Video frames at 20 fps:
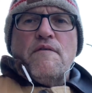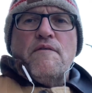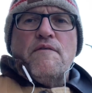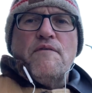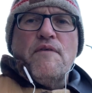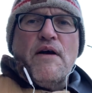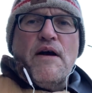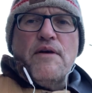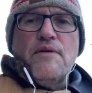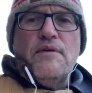
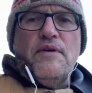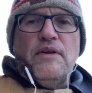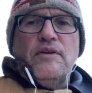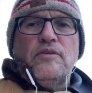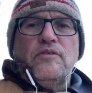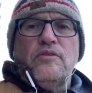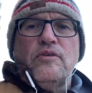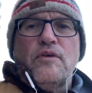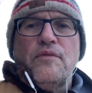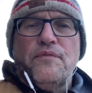
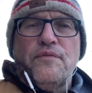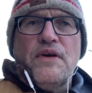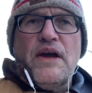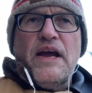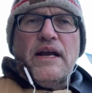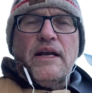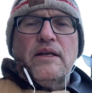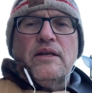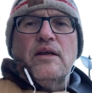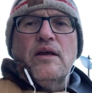virus
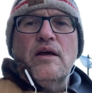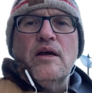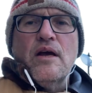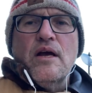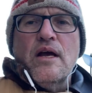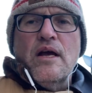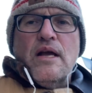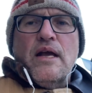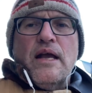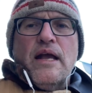effect,
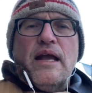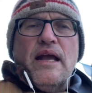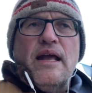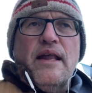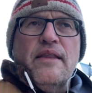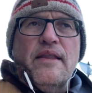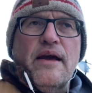and